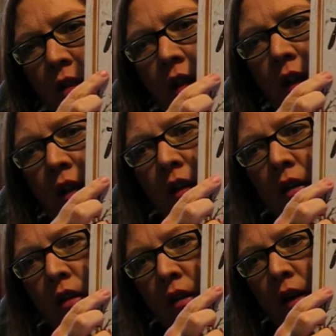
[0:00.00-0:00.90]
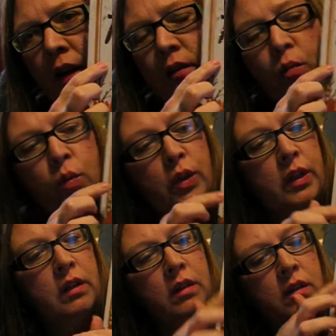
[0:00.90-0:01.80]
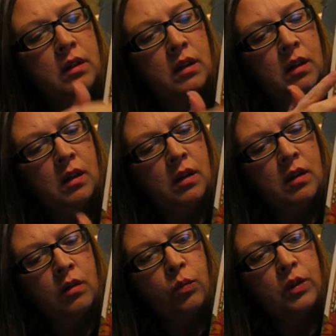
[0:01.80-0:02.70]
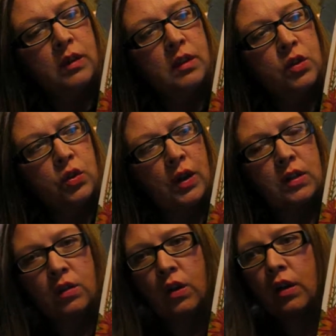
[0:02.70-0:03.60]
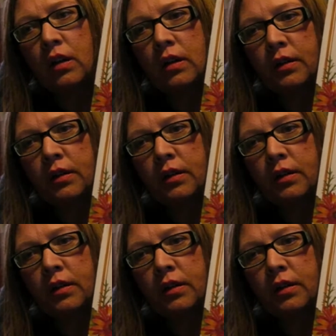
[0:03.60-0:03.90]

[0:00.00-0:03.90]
look kind of wood wooden distress look.